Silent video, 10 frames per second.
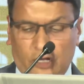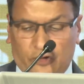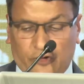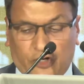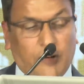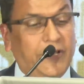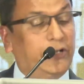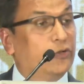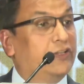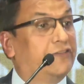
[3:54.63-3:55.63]
So coming
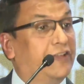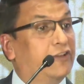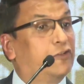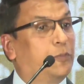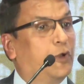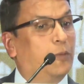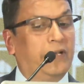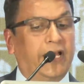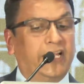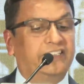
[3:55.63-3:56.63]
to this thing, so probably
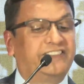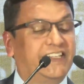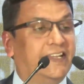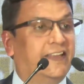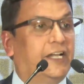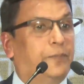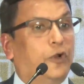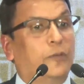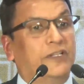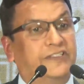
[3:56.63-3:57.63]
I'll say that
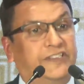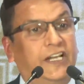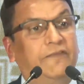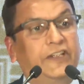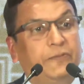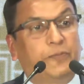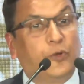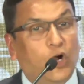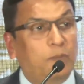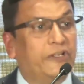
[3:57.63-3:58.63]
probably still we
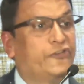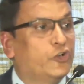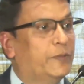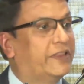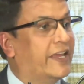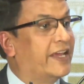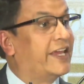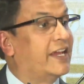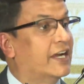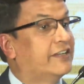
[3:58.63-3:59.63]
probably should be
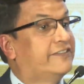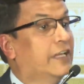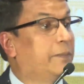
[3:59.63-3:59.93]
thinking ourselves